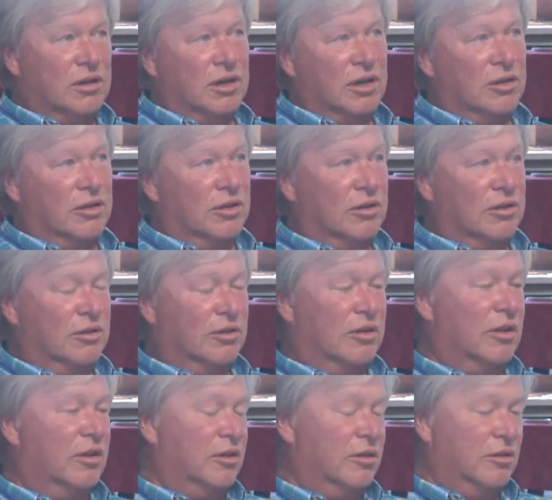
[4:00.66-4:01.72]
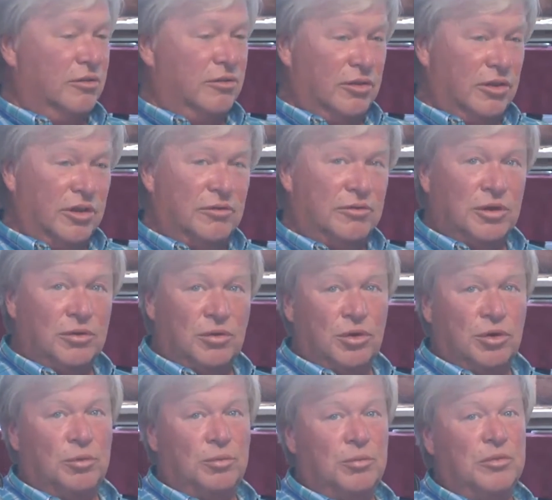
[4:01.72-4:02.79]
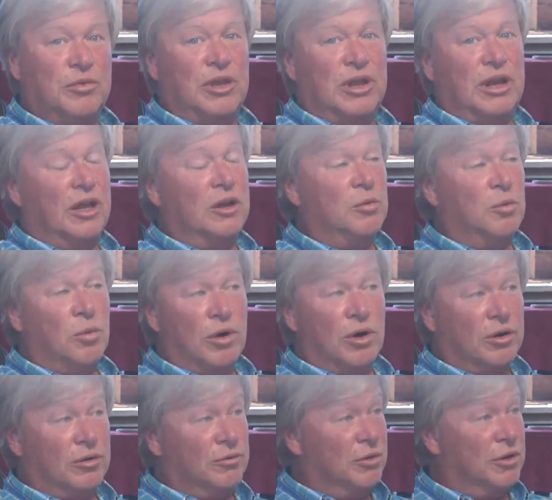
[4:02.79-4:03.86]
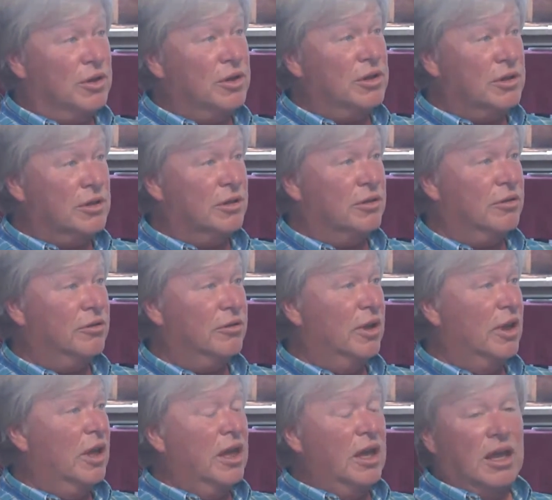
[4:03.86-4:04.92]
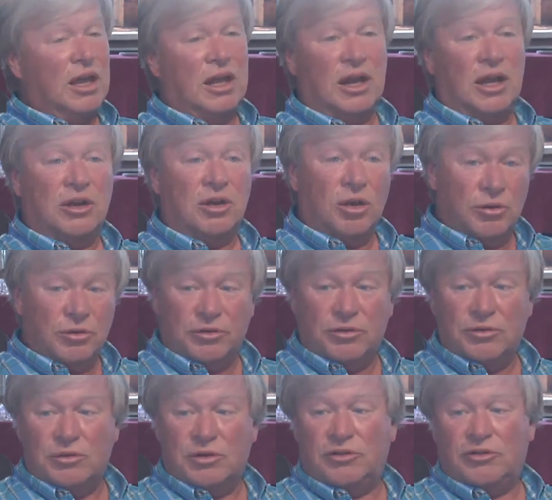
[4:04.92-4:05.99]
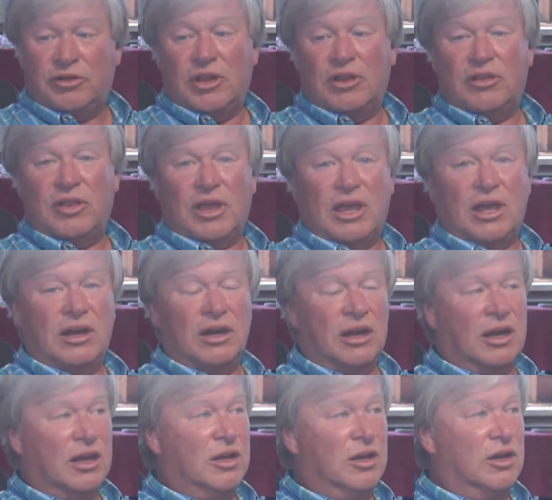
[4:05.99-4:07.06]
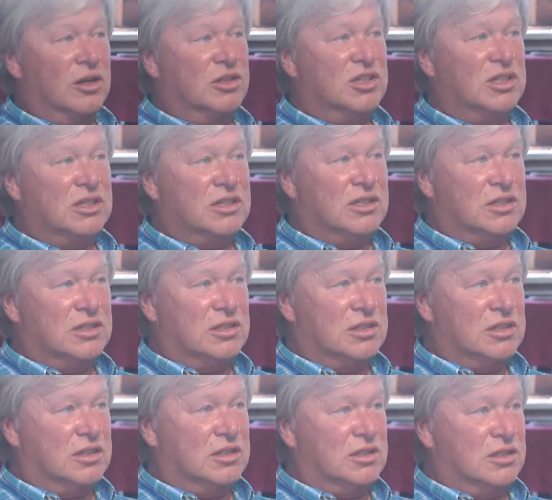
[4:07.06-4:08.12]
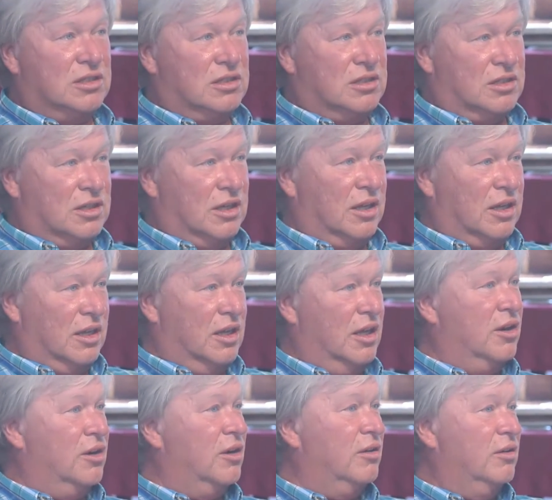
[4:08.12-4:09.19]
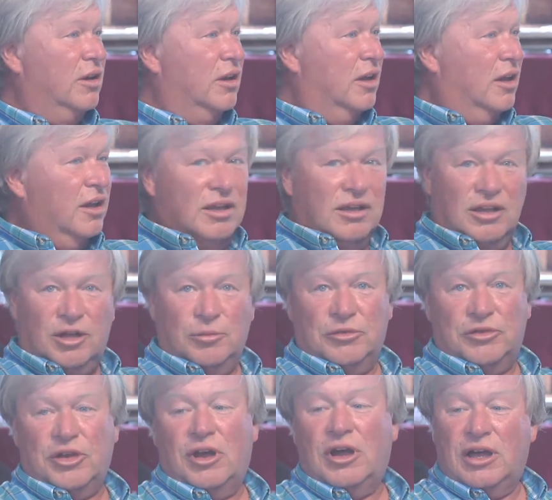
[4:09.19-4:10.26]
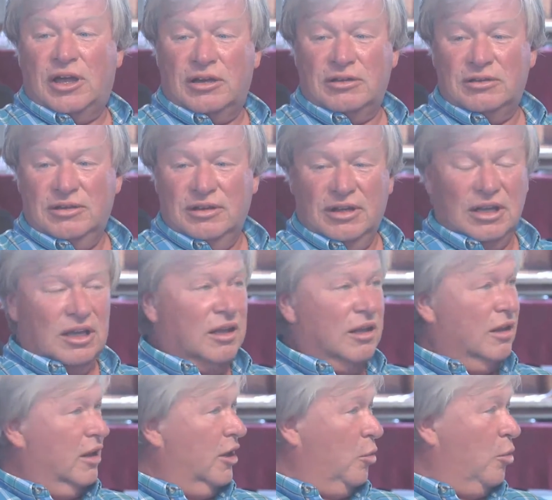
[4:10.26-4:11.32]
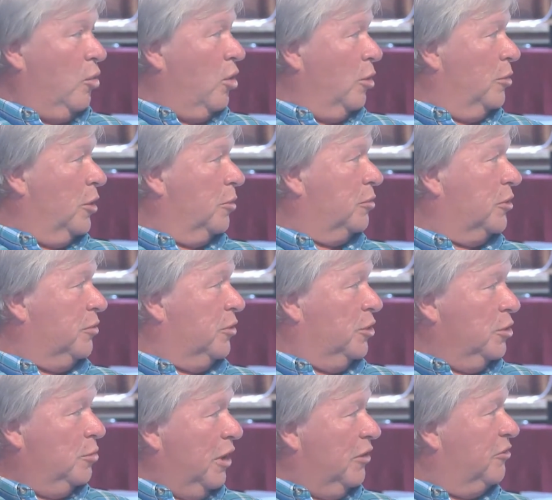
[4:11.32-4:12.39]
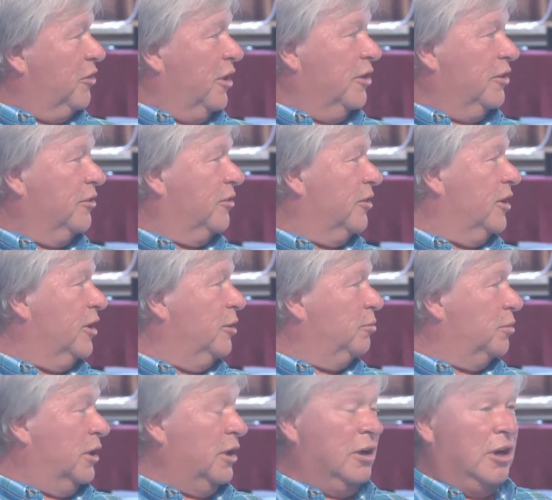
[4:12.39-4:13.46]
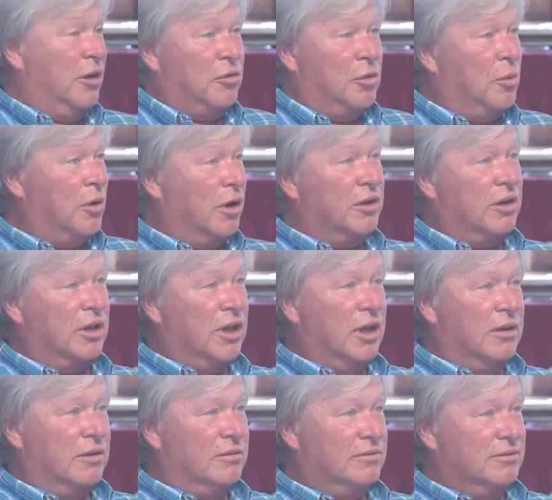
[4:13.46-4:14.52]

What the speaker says: in the living room that hadn't worked for years, and I no sooner said that, and I hear tick, tick, tick, tick, tick, tick, and the heater comes on. It warmed up the room. I fell asleep, and it never worked again.